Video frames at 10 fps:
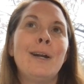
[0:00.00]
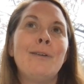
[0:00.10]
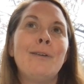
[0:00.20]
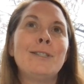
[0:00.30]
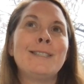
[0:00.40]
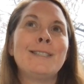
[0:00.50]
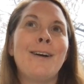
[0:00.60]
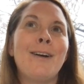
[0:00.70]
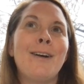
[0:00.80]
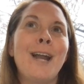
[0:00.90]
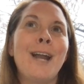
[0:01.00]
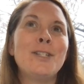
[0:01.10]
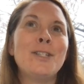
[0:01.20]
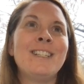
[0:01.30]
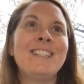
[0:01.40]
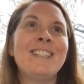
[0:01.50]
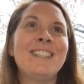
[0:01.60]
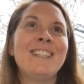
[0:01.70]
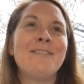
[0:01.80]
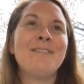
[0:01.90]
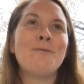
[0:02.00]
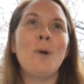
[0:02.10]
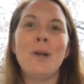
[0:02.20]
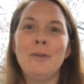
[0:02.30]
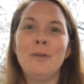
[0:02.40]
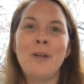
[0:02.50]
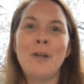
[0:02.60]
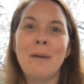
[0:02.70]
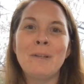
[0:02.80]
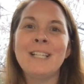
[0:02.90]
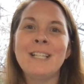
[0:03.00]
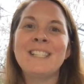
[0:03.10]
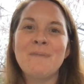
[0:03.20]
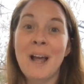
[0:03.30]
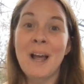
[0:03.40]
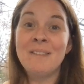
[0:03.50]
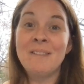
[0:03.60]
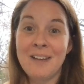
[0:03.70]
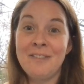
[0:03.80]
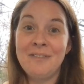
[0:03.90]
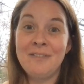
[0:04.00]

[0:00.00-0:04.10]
just our ancient royal families sometimes have,